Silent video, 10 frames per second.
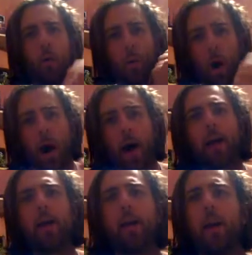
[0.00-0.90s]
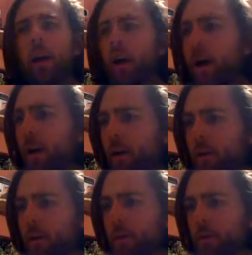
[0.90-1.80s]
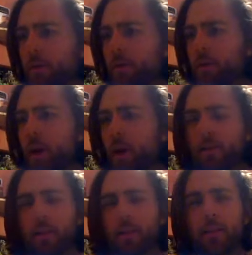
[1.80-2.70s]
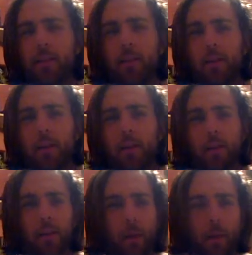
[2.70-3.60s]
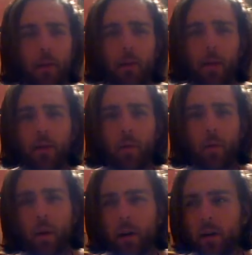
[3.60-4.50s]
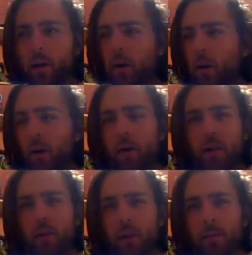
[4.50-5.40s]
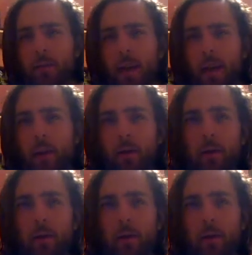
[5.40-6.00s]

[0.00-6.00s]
why are you causing us to you know not be able to get to work or hurt our jobs now?